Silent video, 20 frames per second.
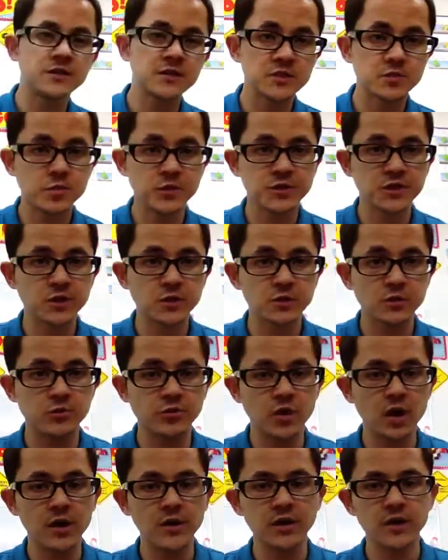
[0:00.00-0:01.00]
in this particular
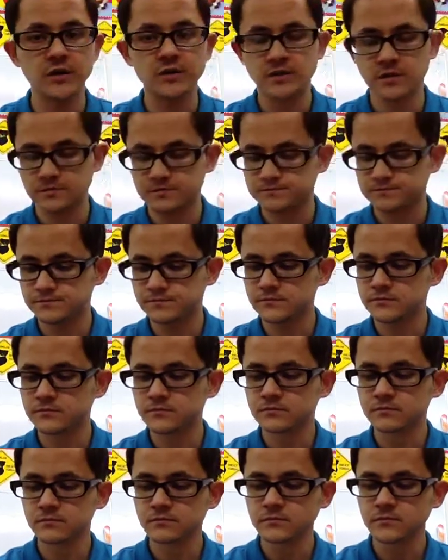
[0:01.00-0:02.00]
product,
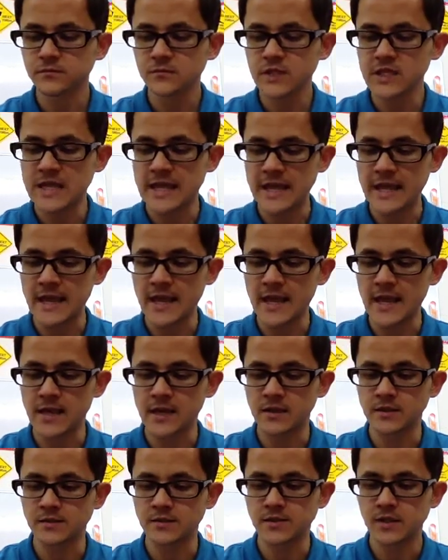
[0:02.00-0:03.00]

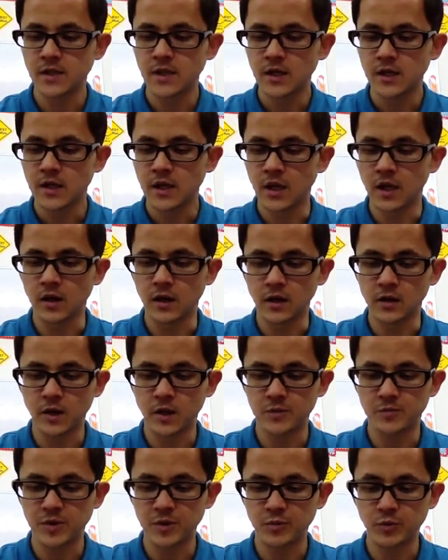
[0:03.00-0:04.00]
and uh, a lot
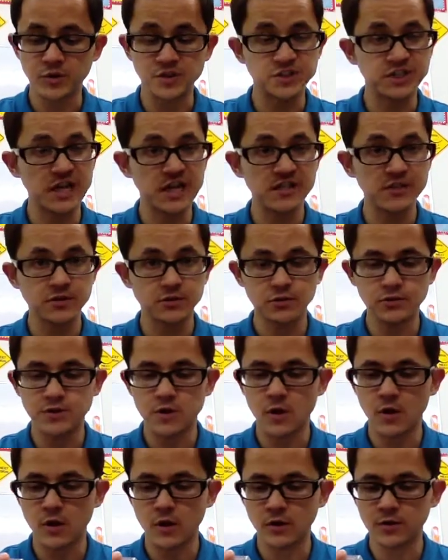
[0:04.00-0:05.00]
of people are chasing those
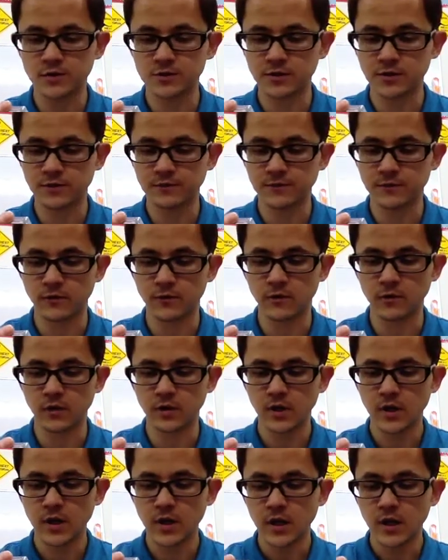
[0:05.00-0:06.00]
cards, looking
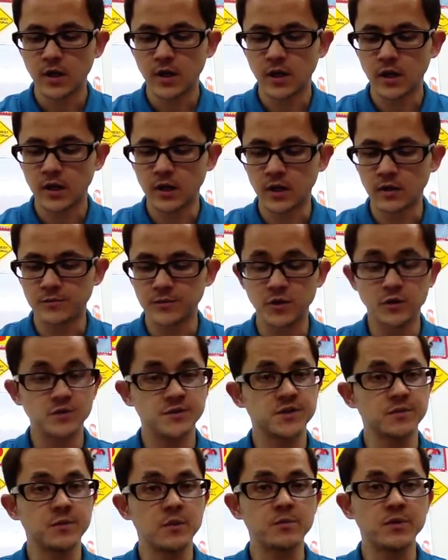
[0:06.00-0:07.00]
for, um, you know,
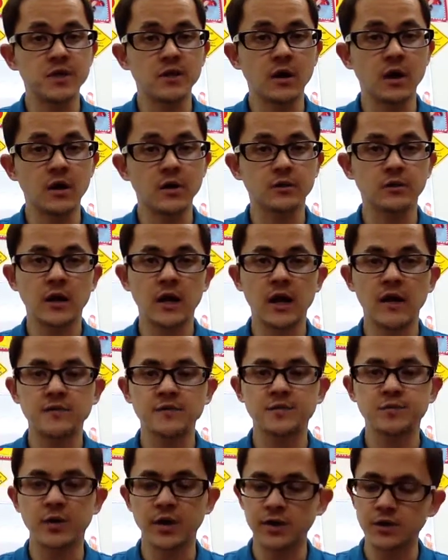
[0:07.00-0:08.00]
some of the big
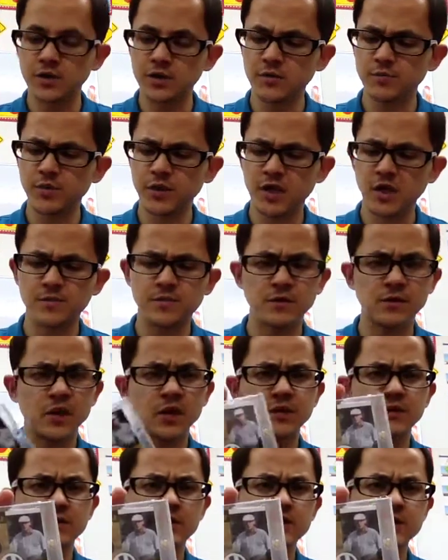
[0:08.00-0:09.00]
autographs. But you can pick up a
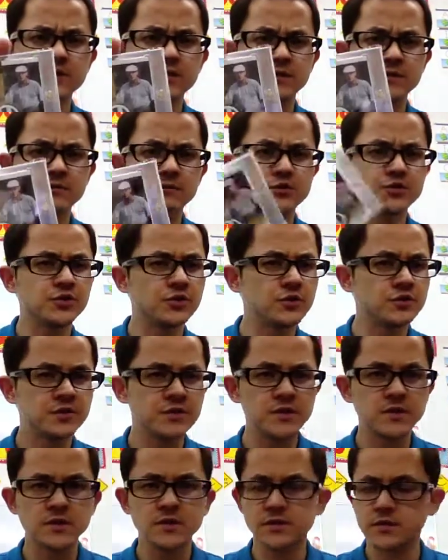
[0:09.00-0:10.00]
lot of these
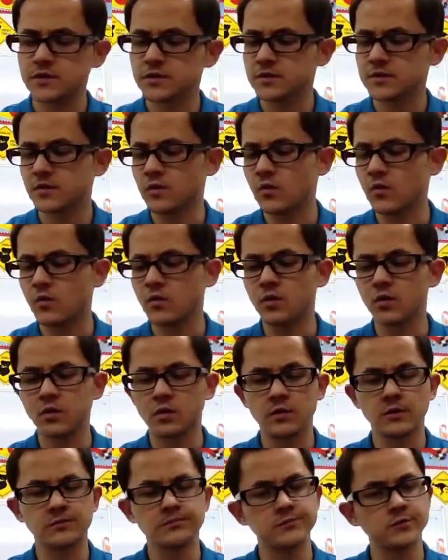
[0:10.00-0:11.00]
jerseys
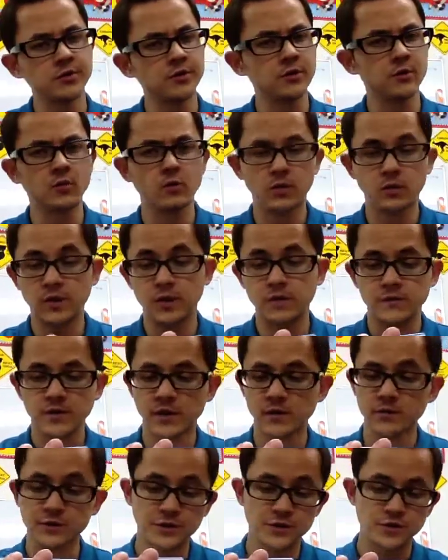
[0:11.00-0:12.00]
or, or you know, whatever,
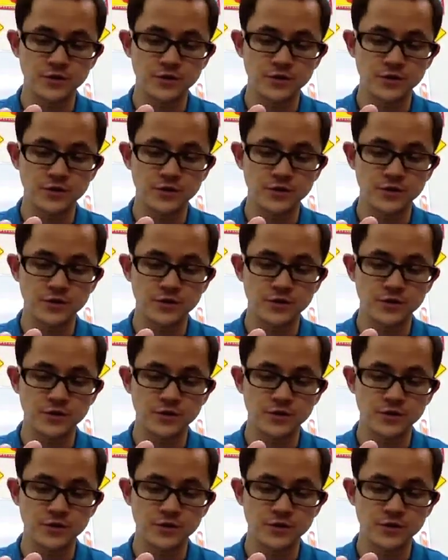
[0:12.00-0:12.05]
not really a